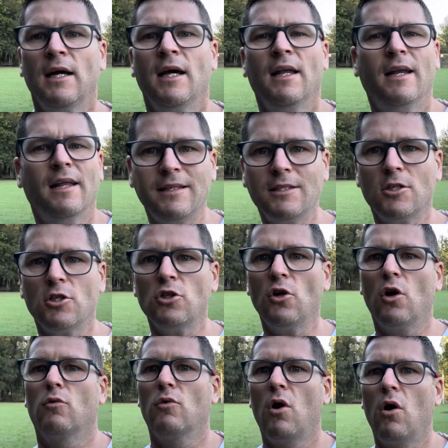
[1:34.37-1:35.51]
Now, this is
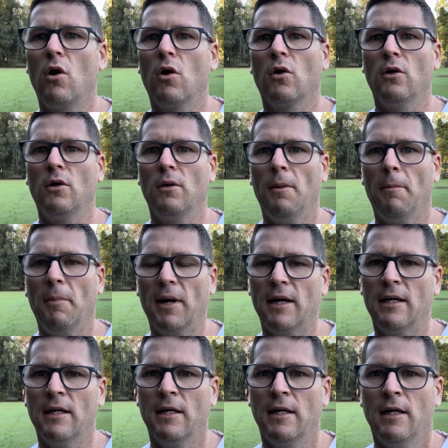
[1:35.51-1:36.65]
not wrong, but
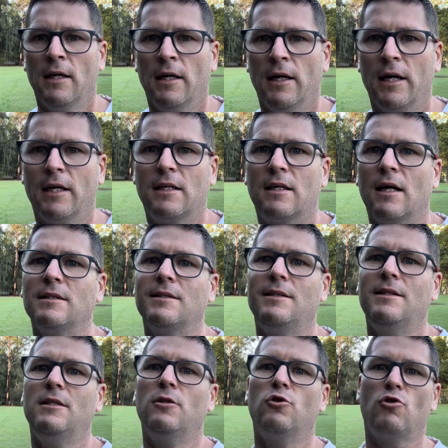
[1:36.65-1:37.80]
it does
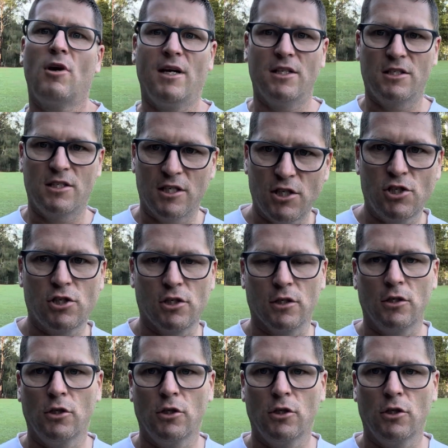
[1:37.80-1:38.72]
need to transition.